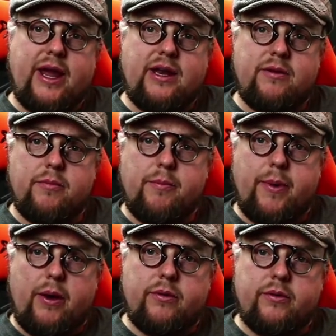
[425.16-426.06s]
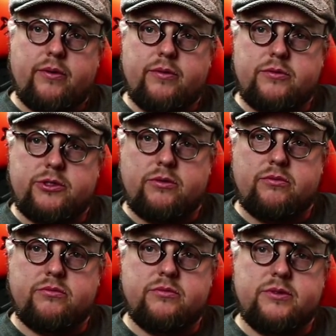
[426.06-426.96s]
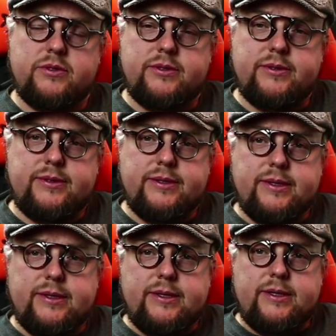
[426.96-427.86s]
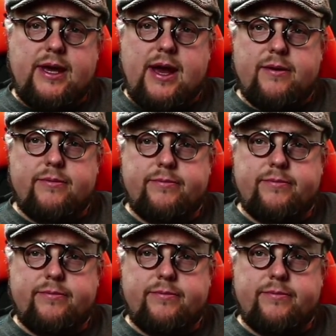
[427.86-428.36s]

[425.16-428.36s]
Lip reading: gain about it. So yeah.